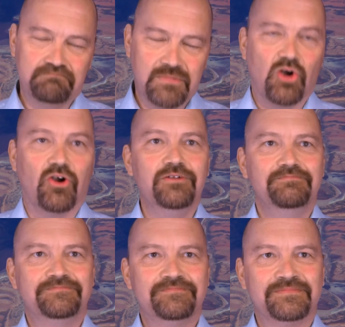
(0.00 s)
hard,
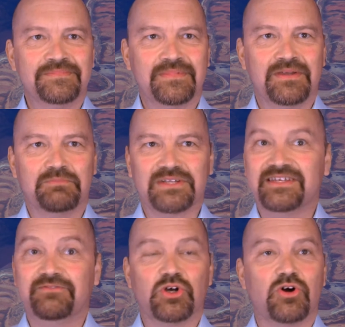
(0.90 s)
but it's
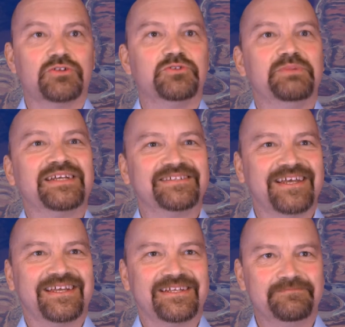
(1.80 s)
even harder to
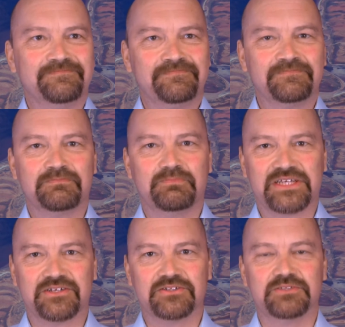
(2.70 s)
maintain
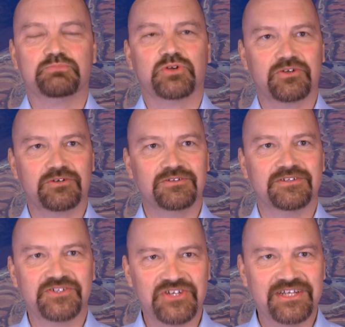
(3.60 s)
because protocols
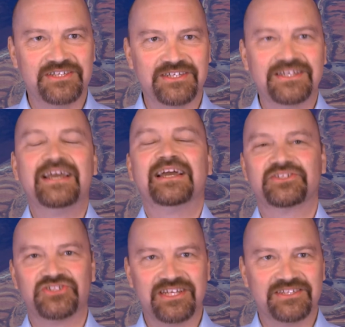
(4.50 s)
are changing,
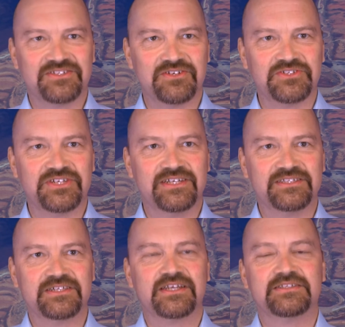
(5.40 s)
exchanges are
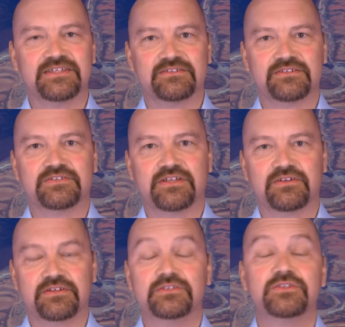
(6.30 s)
changing, etc.,
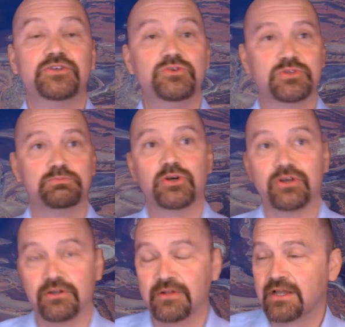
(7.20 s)
etc. And it's a huge
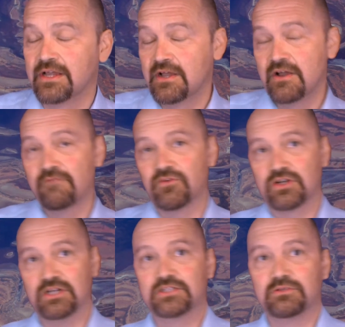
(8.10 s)
burden for
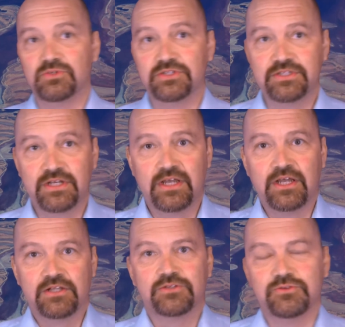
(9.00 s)
customers
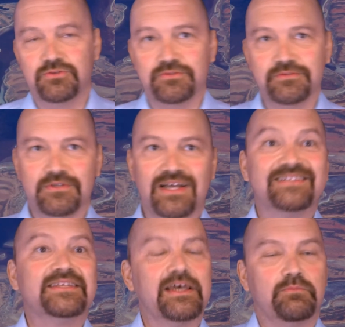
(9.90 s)
to
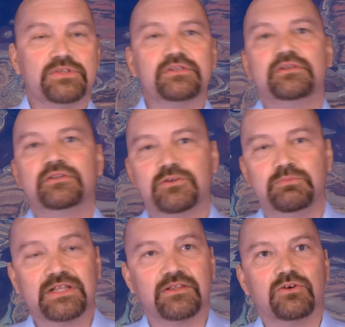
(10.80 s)
attempt to
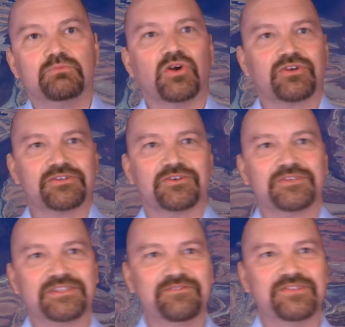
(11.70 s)
build their own market
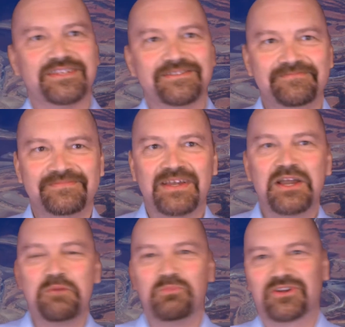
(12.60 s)
connectivity.
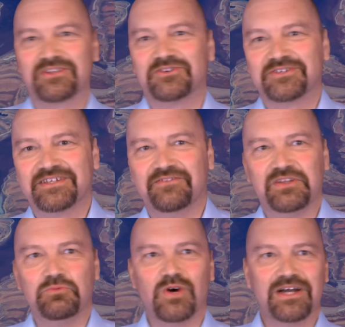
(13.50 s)
Market connectivity
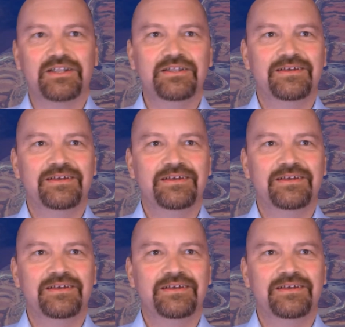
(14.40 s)
1